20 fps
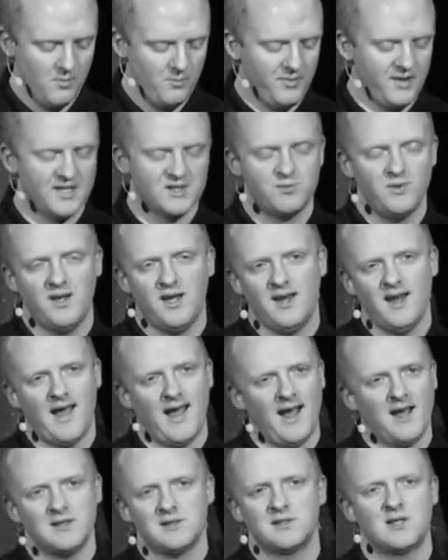Because we can
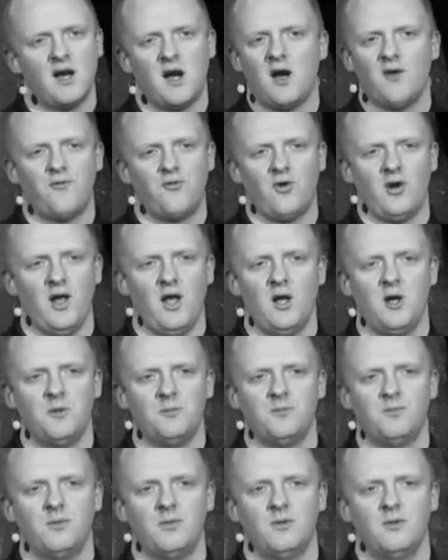ask God for
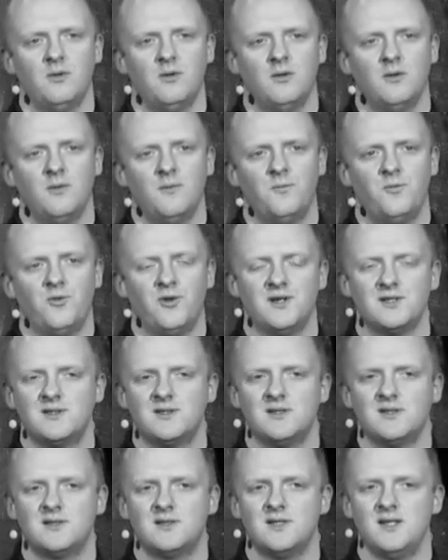help for
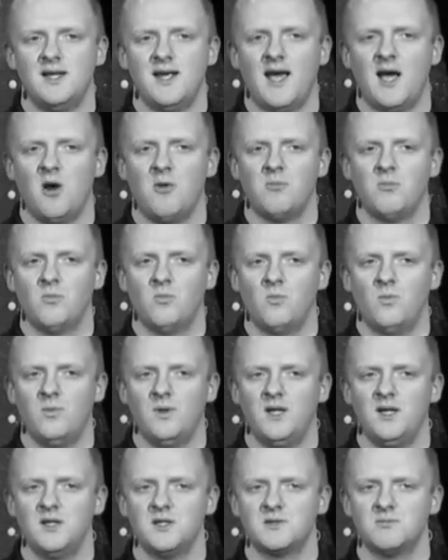us to see how
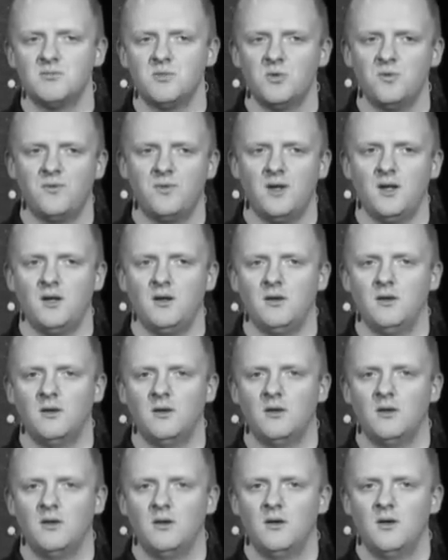He is moving,
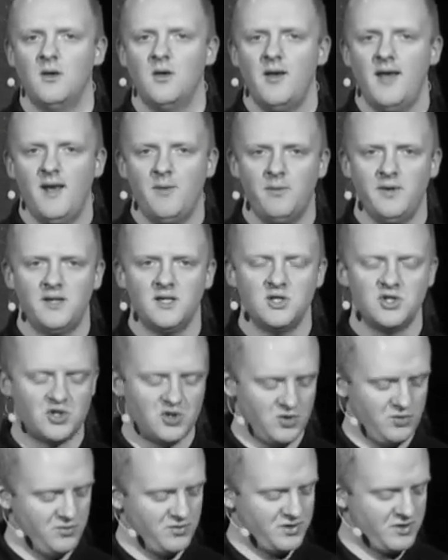and we can
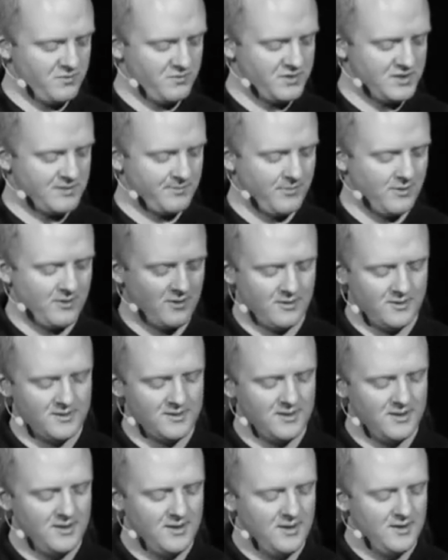choose to
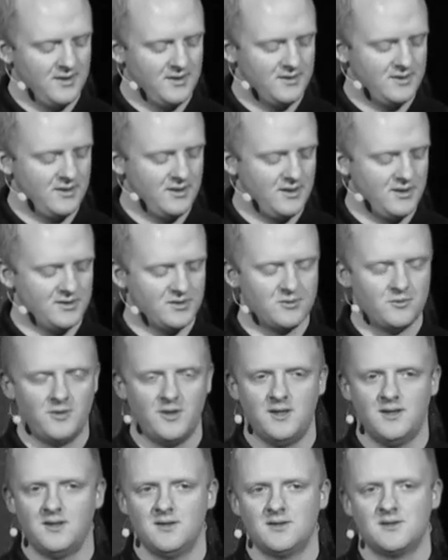respond to His
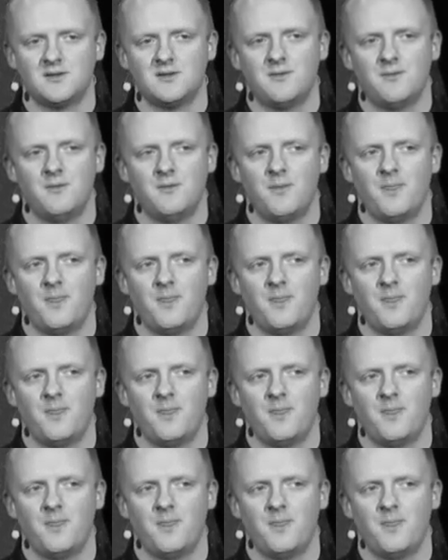greatness.